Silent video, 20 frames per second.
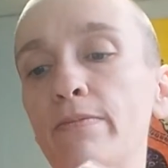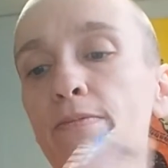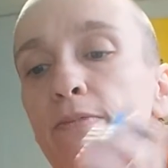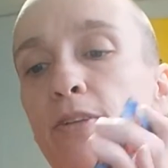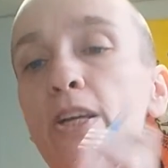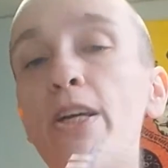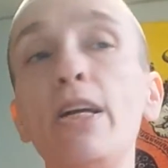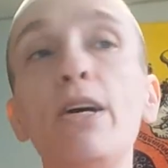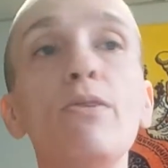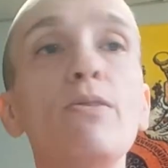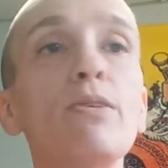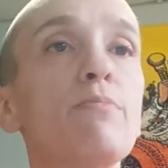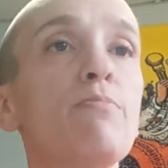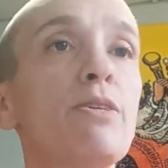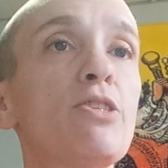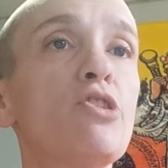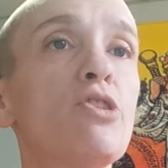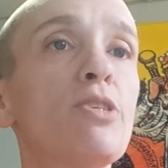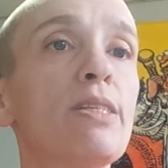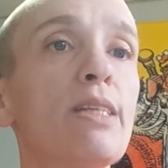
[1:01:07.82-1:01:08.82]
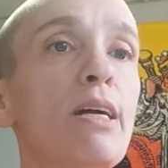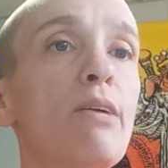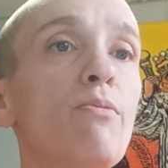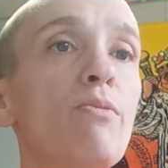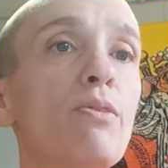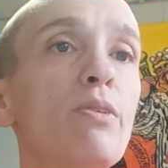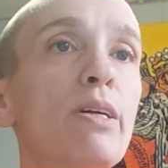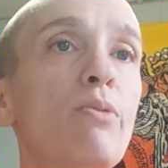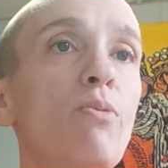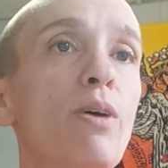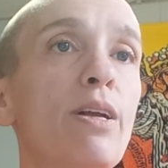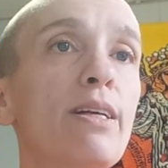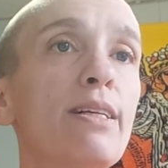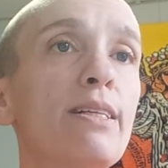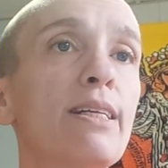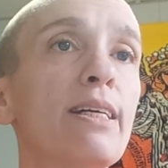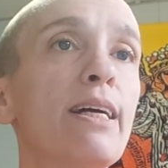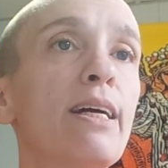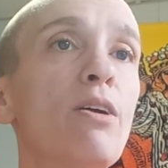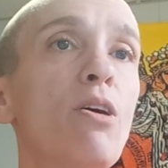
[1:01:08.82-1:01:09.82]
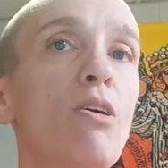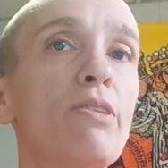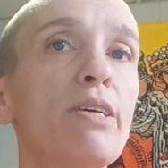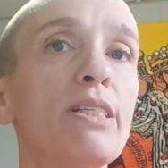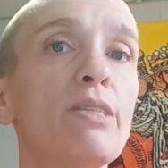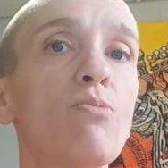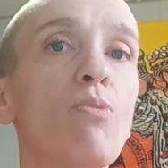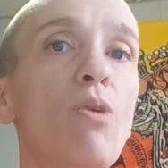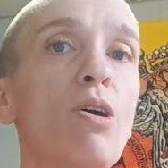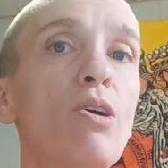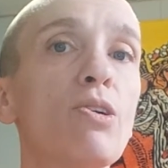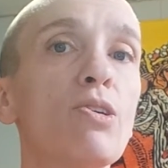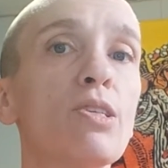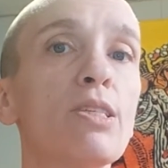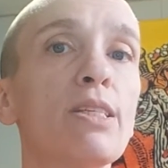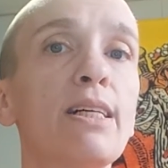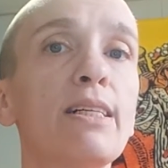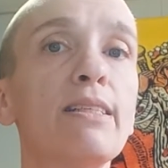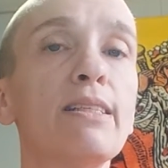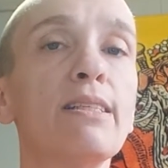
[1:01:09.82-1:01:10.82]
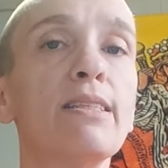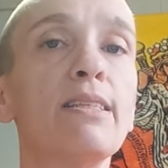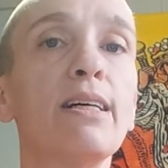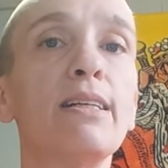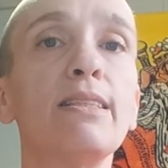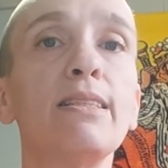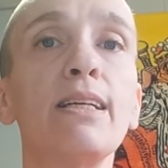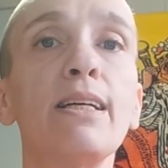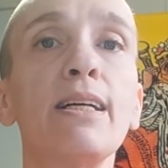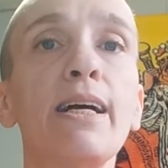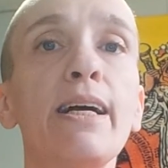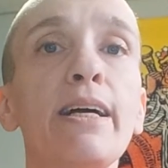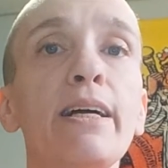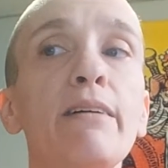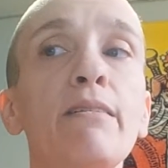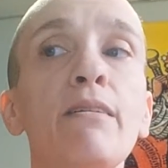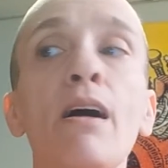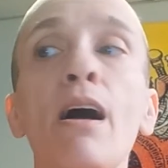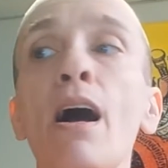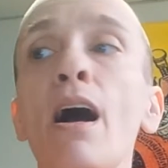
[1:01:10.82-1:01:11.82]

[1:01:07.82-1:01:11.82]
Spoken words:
You know, as much as I really wanted to get all these water signs done today,